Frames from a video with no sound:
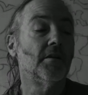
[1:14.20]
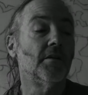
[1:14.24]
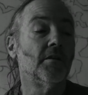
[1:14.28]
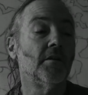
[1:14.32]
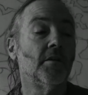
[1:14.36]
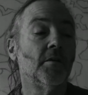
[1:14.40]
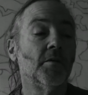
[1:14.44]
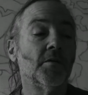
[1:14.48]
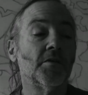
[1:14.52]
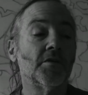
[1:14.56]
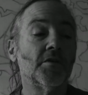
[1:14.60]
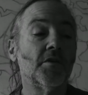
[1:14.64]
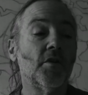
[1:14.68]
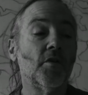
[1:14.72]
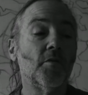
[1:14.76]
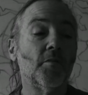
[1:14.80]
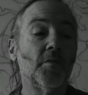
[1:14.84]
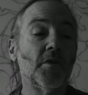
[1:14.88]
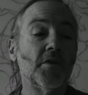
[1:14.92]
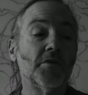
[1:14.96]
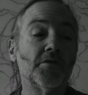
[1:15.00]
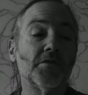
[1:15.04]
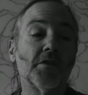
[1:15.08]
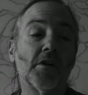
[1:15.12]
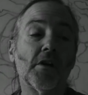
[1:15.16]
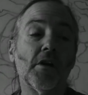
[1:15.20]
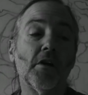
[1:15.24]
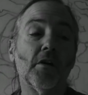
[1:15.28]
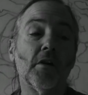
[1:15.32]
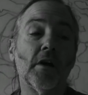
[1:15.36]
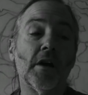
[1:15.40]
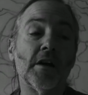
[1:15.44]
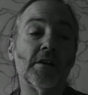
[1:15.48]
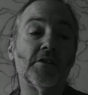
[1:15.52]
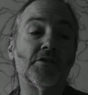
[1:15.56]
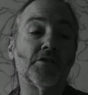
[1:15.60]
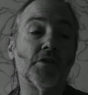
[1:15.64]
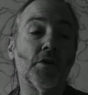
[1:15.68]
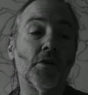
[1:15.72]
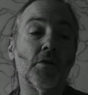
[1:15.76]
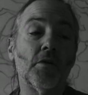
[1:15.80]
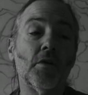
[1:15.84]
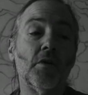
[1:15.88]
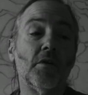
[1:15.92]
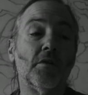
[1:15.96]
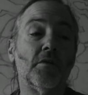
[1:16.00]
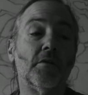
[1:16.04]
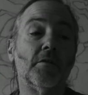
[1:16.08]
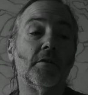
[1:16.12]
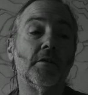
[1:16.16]
There was no music or light show.
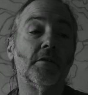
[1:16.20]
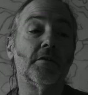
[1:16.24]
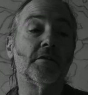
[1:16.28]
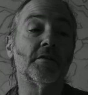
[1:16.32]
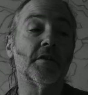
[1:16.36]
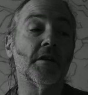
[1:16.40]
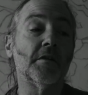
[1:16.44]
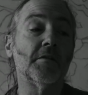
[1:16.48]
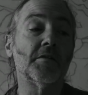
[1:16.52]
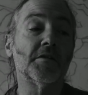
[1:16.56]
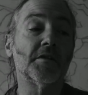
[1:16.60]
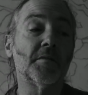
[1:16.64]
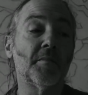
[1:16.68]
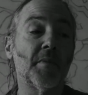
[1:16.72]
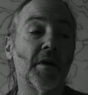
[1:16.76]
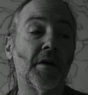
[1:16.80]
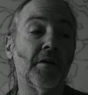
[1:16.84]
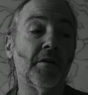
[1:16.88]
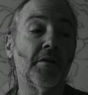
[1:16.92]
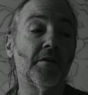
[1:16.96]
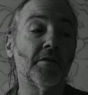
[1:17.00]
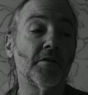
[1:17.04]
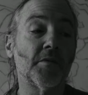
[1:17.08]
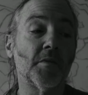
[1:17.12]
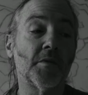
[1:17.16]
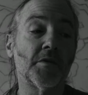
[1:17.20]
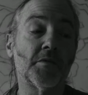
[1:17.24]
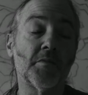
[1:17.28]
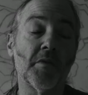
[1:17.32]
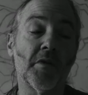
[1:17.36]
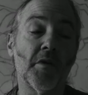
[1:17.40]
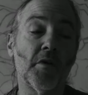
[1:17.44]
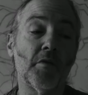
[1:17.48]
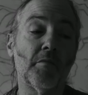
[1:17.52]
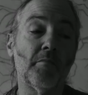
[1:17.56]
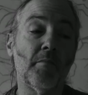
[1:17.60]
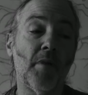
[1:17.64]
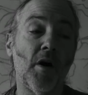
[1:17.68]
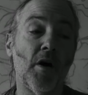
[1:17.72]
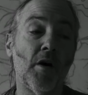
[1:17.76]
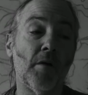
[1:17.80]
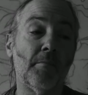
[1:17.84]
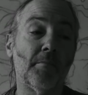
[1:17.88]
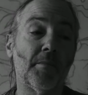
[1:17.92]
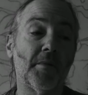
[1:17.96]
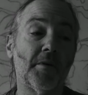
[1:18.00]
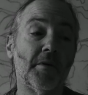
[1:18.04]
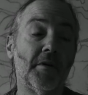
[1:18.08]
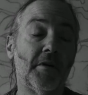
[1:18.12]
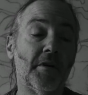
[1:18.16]
Sarah's appearance was without
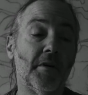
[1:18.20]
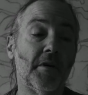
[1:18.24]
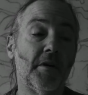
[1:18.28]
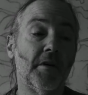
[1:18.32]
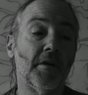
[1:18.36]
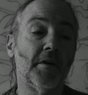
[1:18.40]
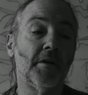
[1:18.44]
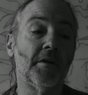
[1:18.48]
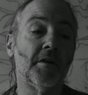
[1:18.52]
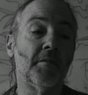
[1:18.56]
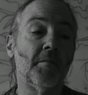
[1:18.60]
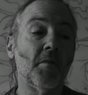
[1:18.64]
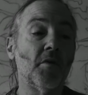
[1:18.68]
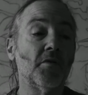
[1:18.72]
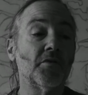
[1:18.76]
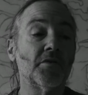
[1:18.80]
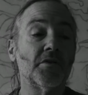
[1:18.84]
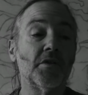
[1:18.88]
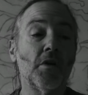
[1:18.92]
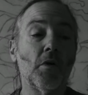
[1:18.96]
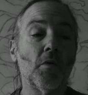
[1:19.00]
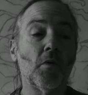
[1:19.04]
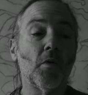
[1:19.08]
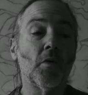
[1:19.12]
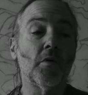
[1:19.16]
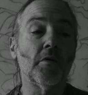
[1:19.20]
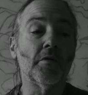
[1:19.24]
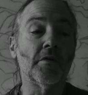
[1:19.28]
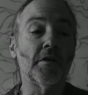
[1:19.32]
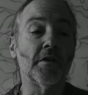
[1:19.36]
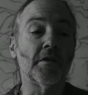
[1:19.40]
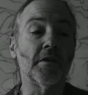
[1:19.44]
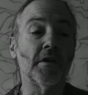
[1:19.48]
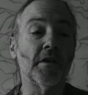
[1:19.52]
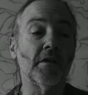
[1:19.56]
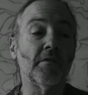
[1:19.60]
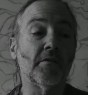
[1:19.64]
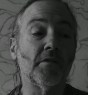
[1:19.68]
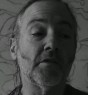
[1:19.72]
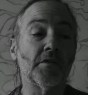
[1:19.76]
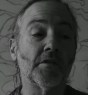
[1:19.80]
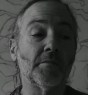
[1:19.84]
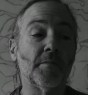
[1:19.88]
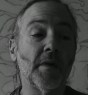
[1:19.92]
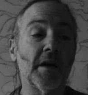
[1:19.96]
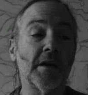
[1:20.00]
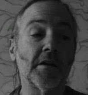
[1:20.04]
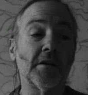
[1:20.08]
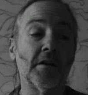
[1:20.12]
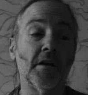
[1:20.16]
pomp. The most noteworthy thing for
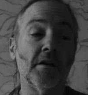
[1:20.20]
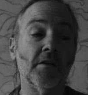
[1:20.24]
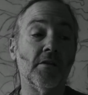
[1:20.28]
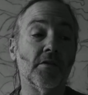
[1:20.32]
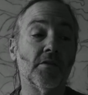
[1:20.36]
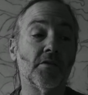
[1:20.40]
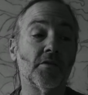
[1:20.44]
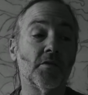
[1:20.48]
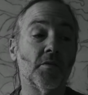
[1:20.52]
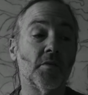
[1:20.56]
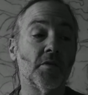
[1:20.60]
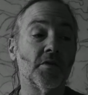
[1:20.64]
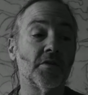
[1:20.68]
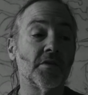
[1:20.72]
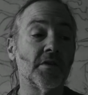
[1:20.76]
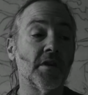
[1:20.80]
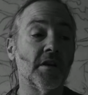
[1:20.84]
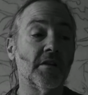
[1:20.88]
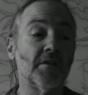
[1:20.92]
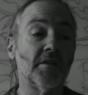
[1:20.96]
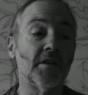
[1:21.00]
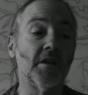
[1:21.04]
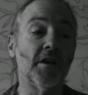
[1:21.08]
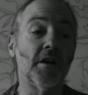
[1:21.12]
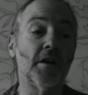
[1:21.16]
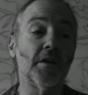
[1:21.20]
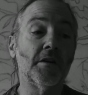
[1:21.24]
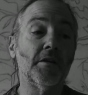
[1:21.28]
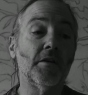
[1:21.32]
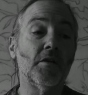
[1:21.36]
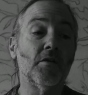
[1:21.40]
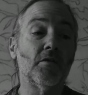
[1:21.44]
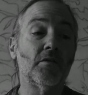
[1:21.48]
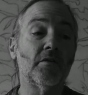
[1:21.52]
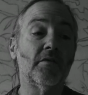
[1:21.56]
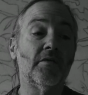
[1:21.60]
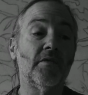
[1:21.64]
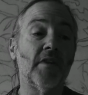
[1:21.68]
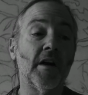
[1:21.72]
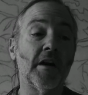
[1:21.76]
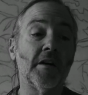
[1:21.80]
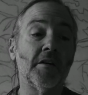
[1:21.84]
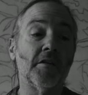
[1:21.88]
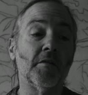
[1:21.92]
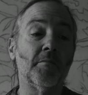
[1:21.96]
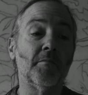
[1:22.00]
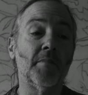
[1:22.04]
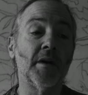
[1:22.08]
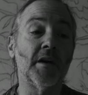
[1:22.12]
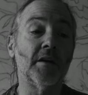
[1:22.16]
spectators was that the unknown
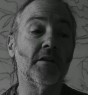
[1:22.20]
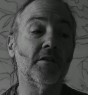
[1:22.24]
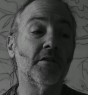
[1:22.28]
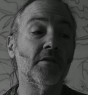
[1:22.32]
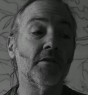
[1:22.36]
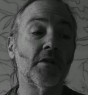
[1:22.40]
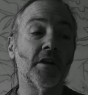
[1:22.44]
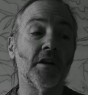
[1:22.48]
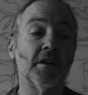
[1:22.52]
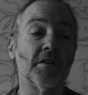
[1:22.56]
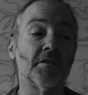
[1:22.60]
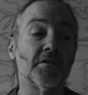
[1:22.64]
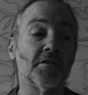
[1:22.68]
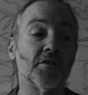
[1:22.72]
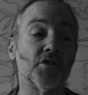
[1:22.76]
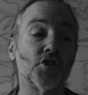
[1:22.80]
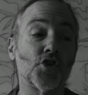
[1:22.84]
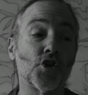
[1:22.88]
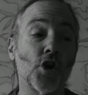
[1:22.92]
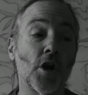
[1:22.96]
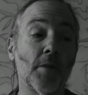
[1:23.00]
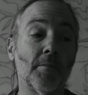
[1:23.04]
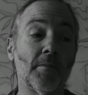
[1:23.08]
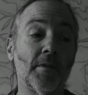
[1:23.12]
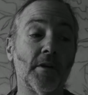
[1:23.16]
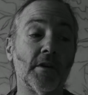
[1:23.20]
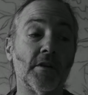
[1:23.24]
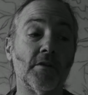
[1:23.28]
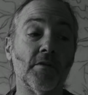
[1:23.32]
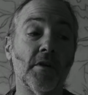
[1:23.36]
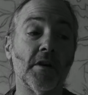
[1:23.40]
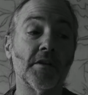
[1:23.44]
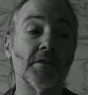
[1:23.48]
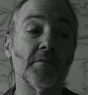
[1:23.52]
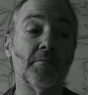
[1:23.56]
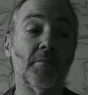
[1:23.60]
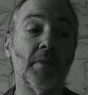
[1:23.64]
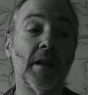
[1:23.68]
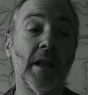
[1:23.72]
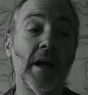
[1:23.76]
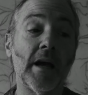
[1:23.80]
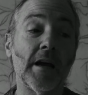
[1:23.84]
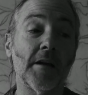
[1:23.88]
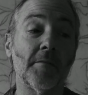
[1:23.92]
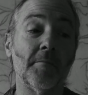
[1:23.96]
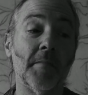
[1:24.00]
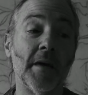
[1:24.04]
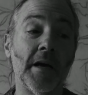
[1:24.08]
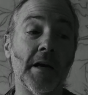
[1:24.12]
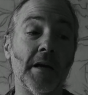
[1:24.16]
fighter bent to kiss a sharply dressed
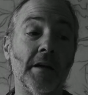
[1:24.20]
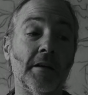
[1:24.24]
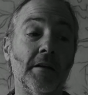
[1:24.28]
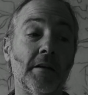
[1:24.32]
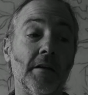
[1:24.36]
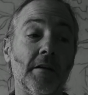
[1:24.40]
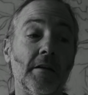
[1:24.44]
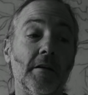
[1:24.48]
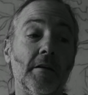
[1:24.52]
black man,